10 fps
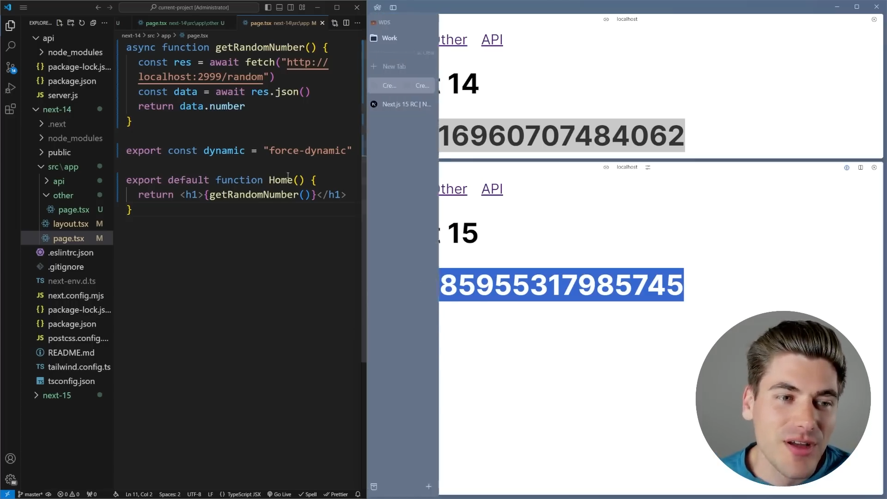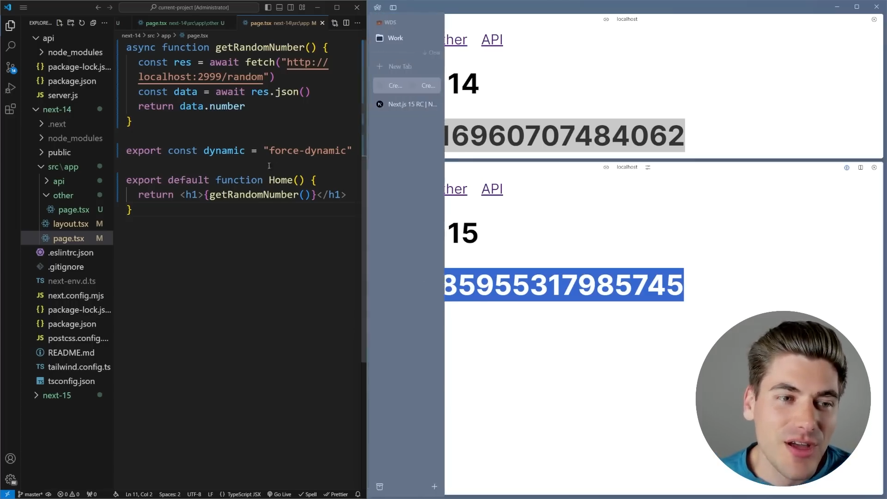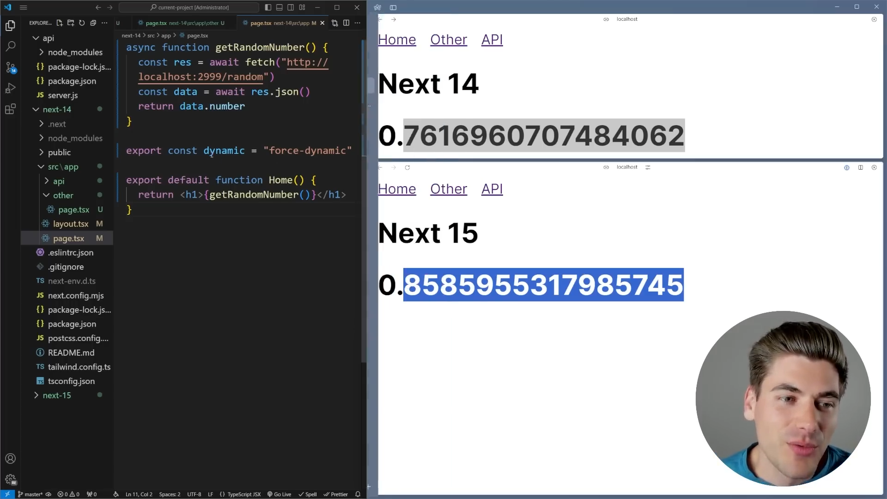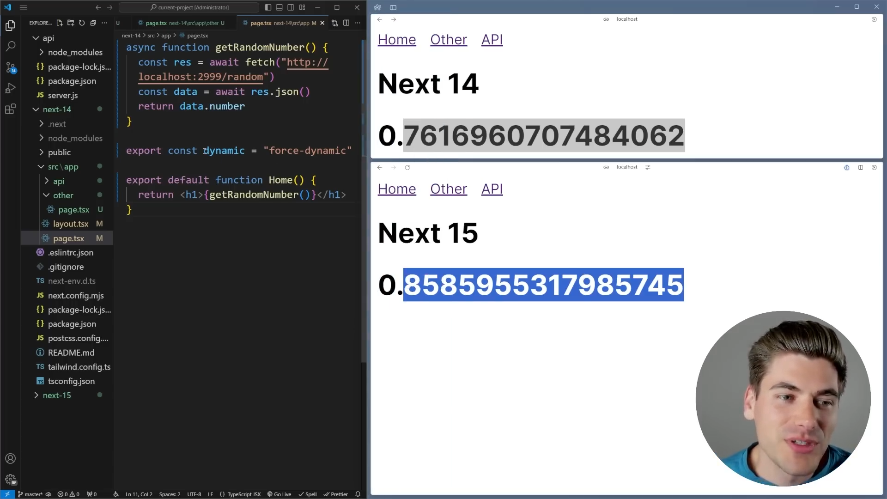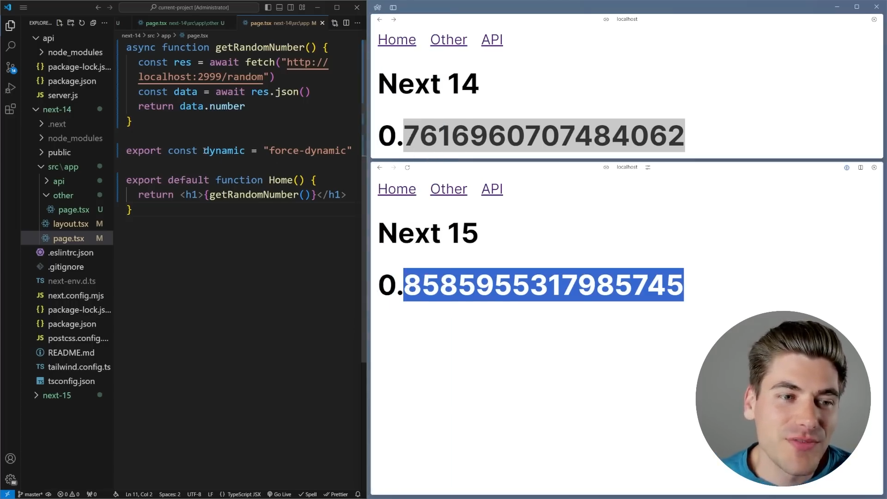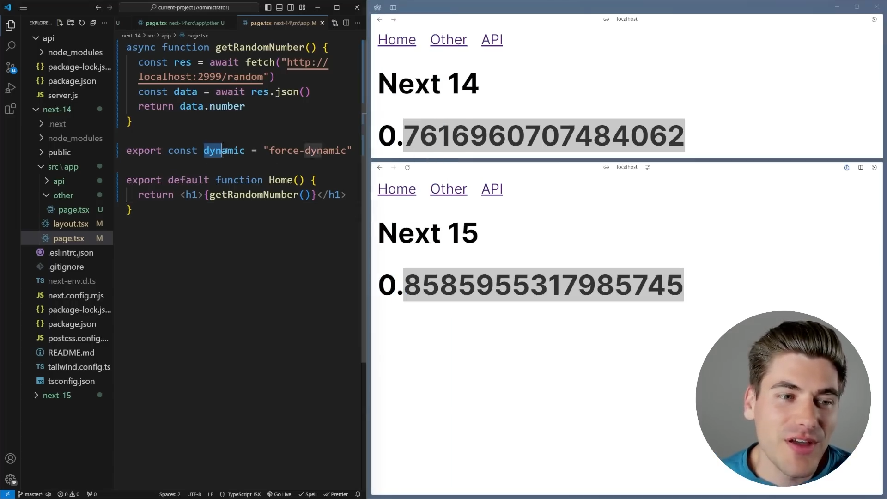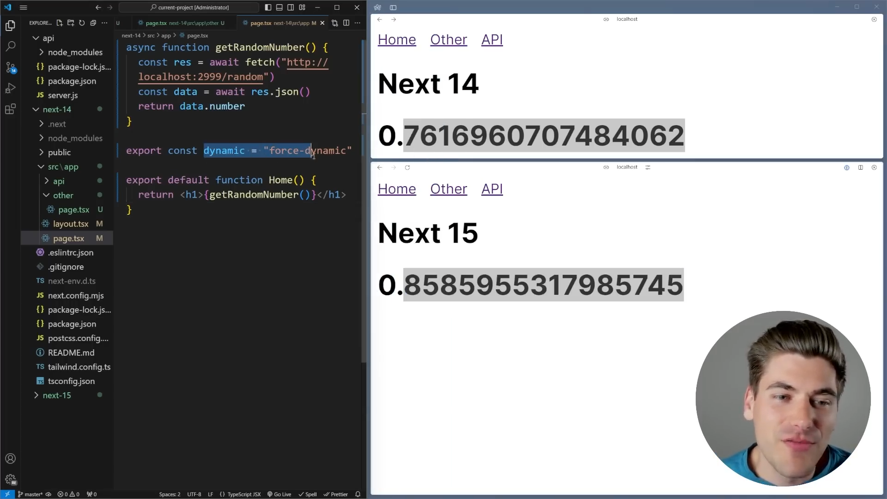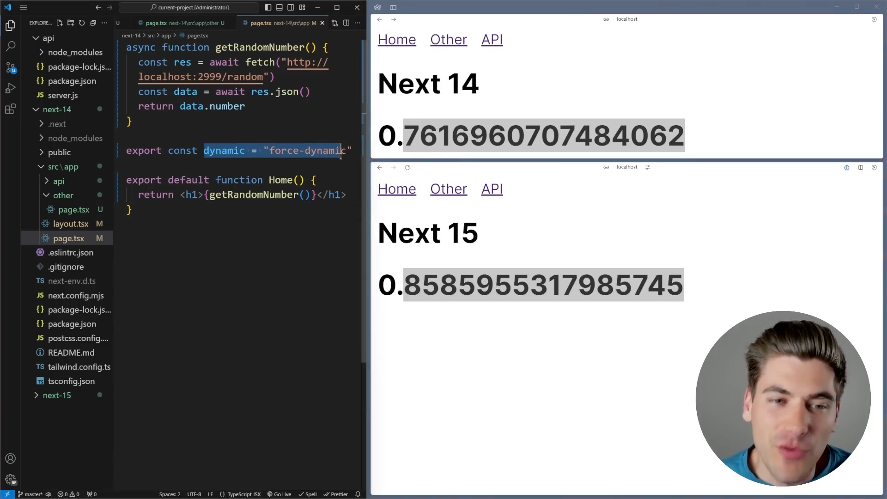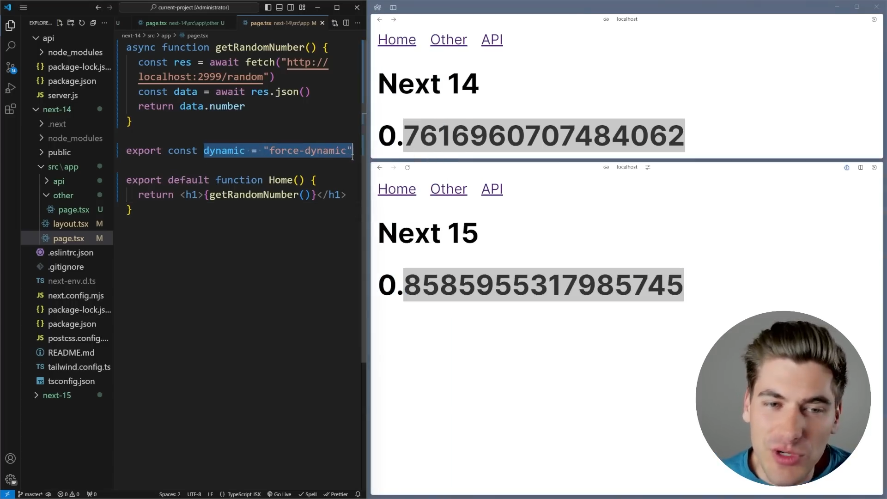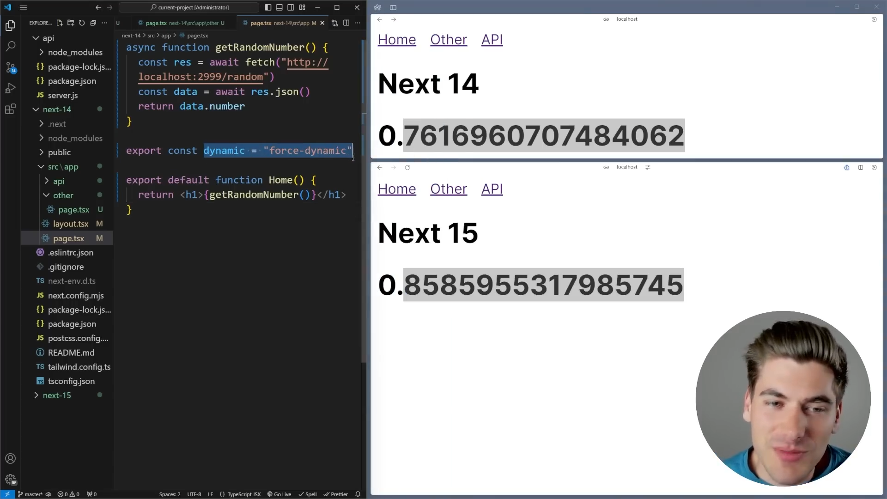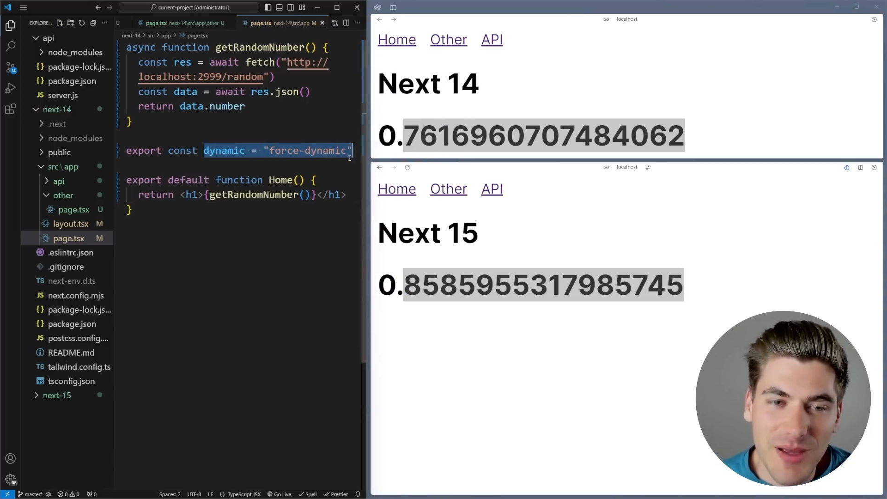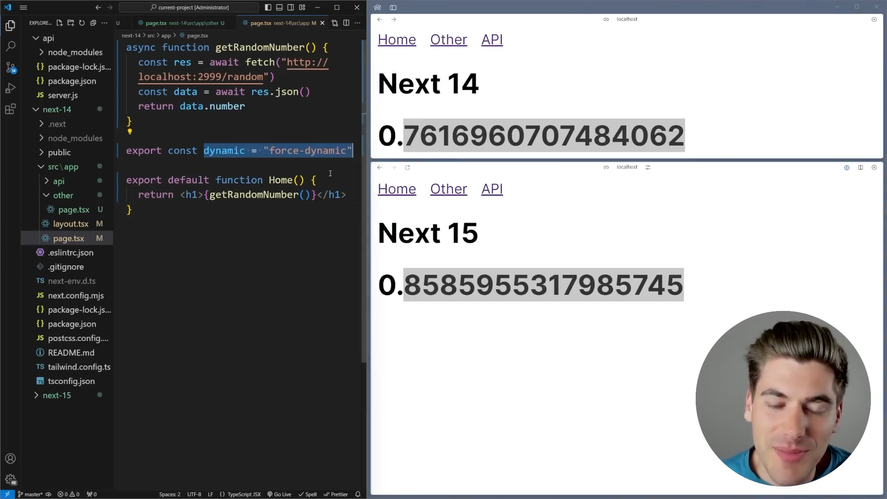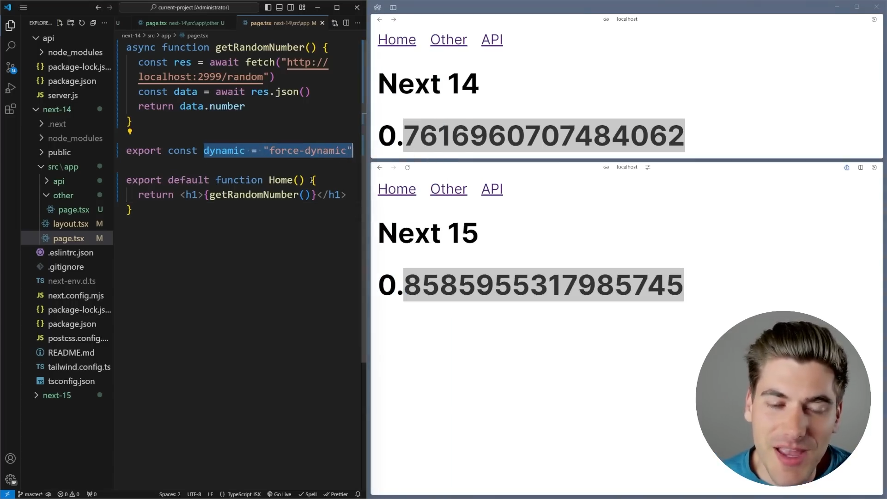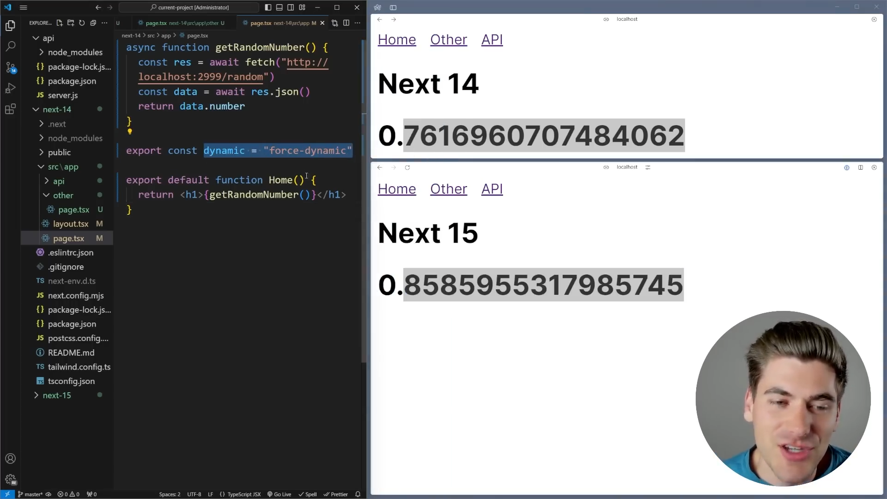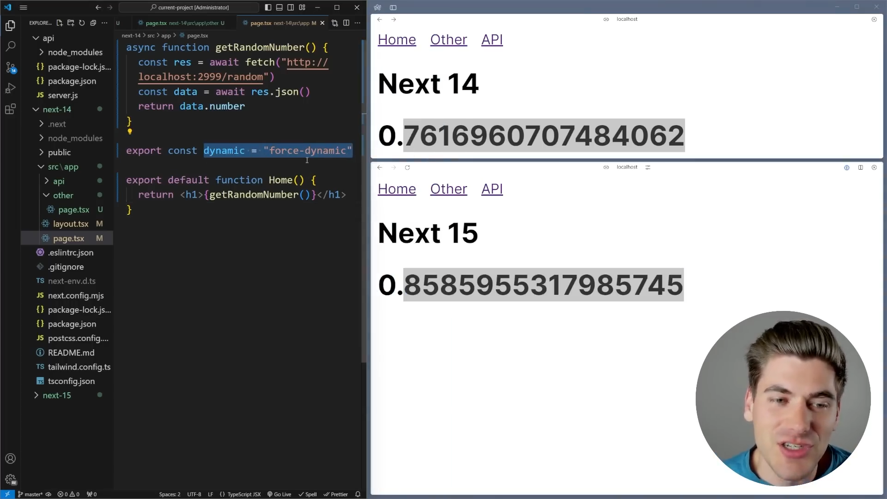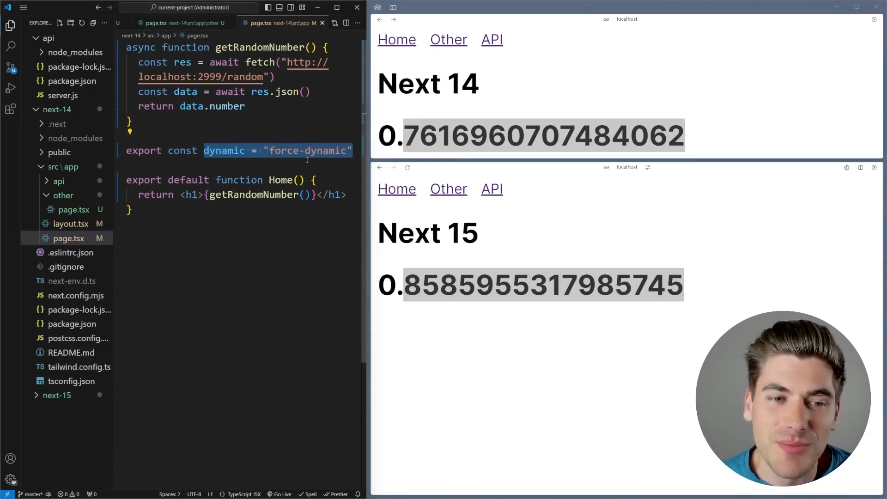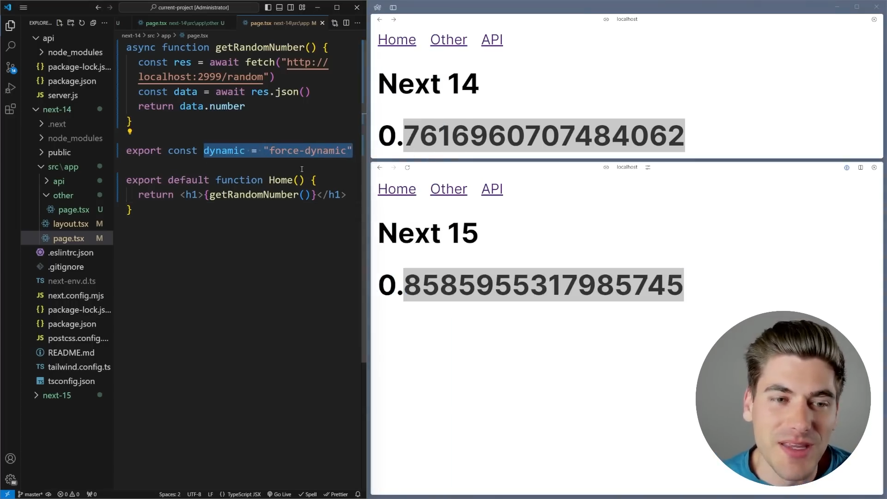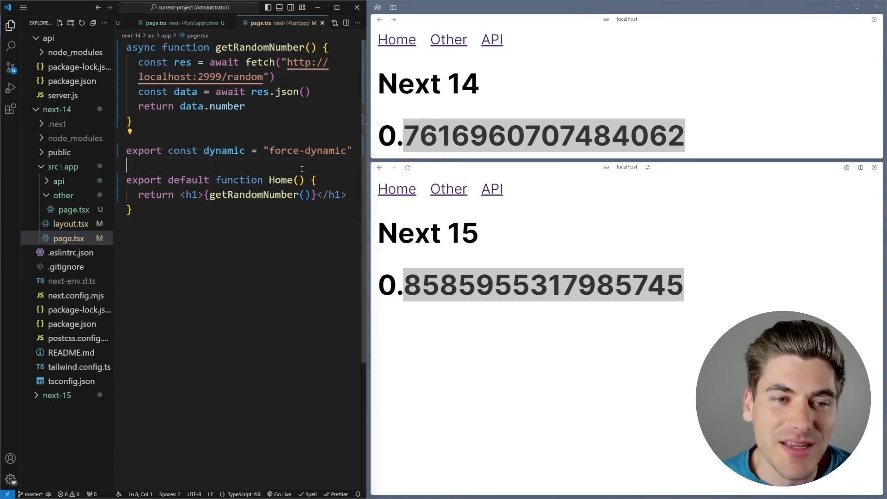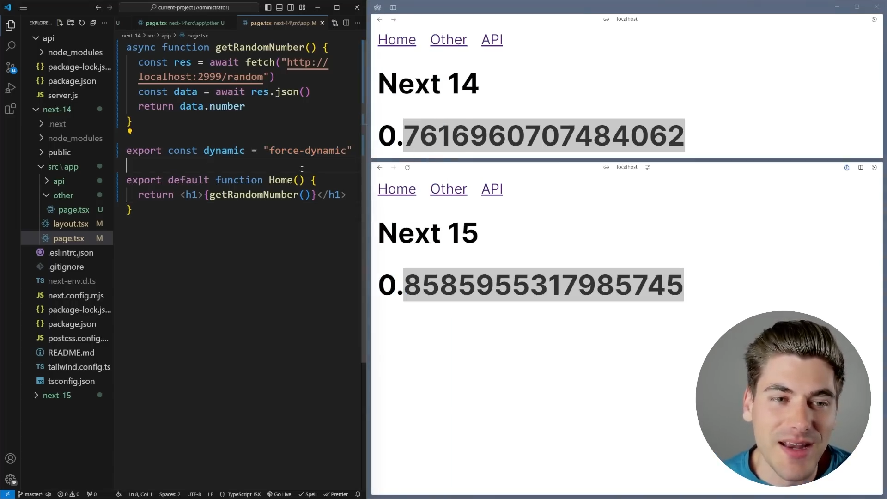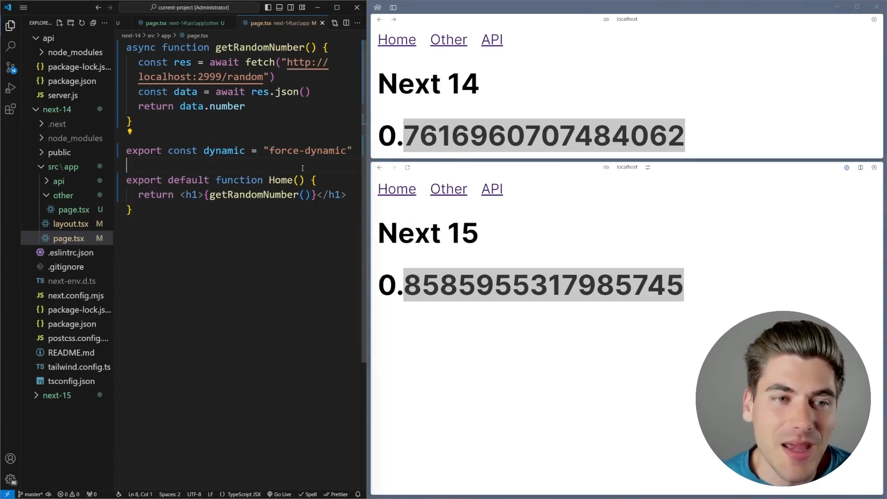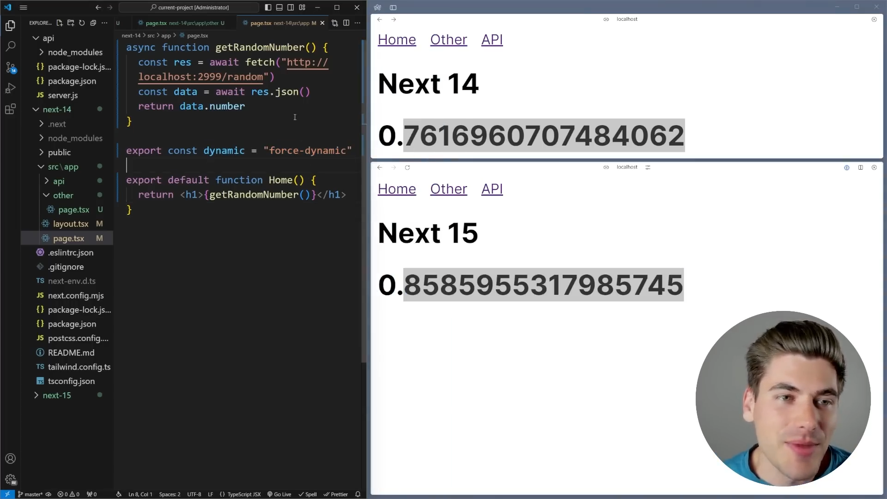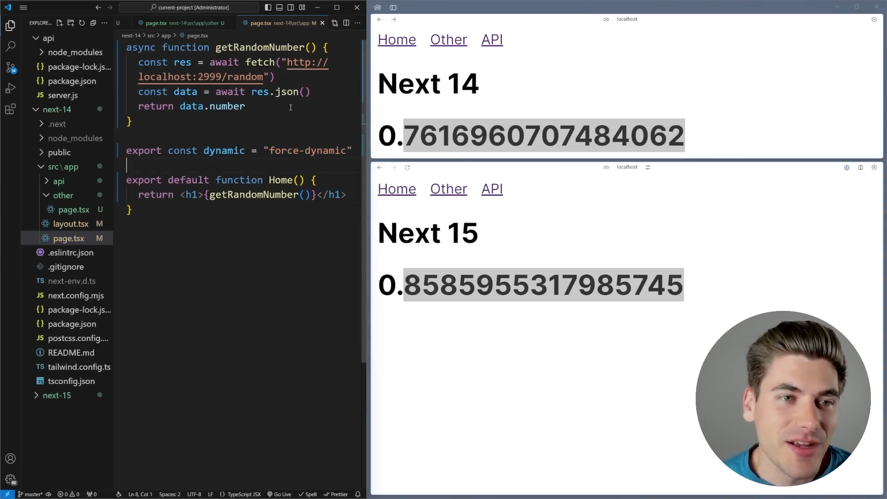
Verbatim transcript: was if I forced my page to be dynamic.